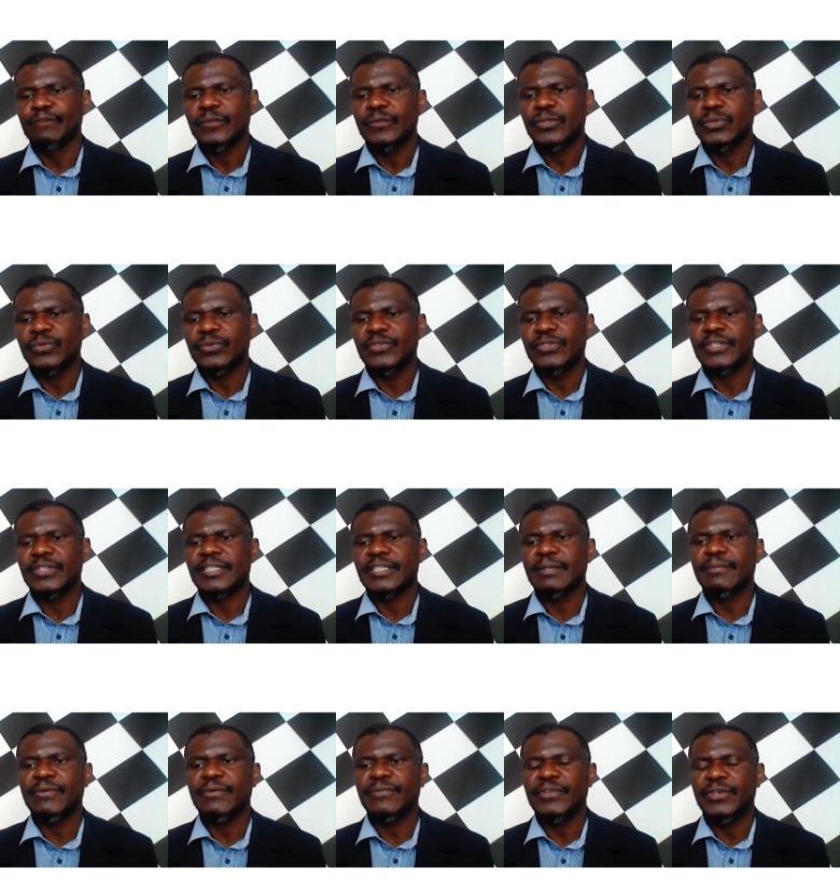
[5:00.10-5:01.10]
So these are
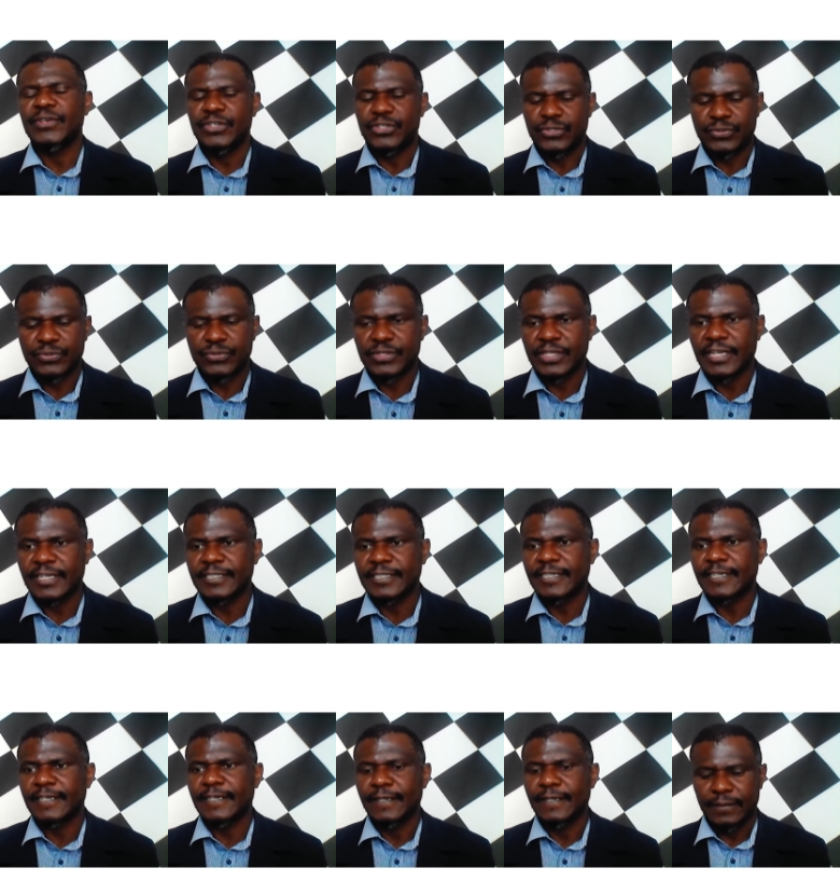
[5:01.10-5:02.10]
some of the issues
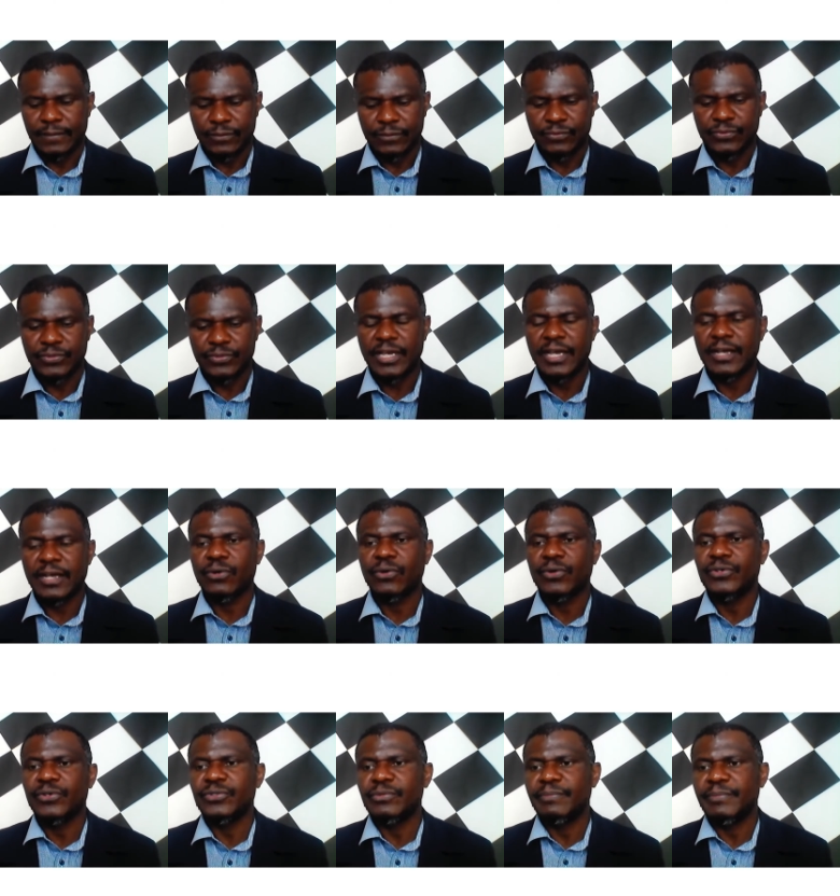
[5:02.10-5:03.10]
that we are
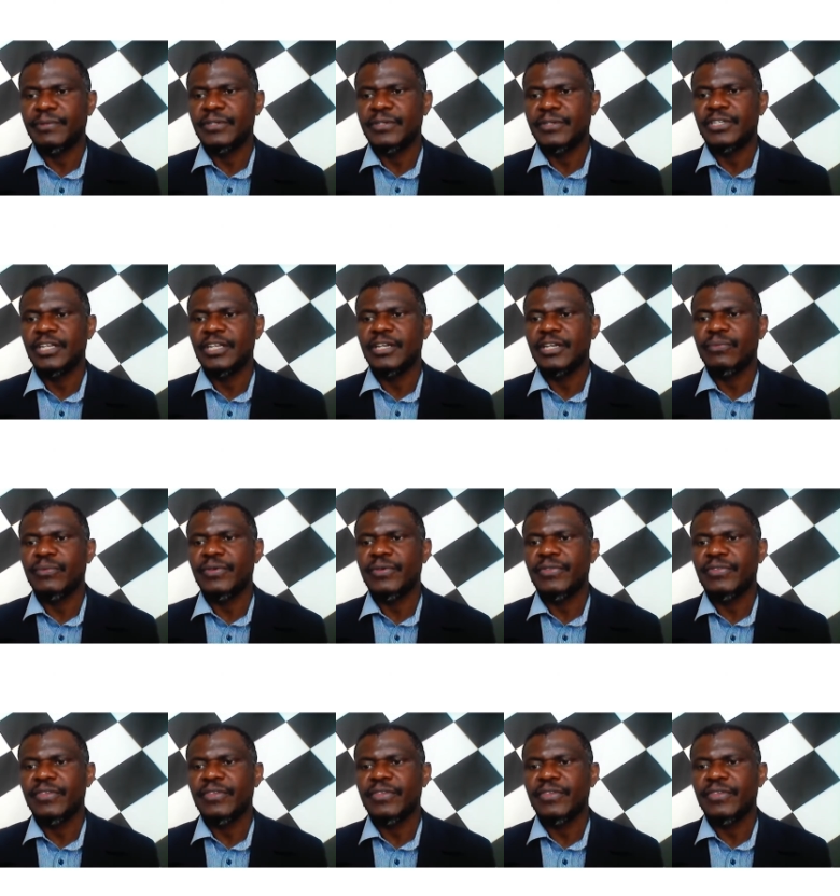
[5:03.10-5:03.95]
going to be dealing with.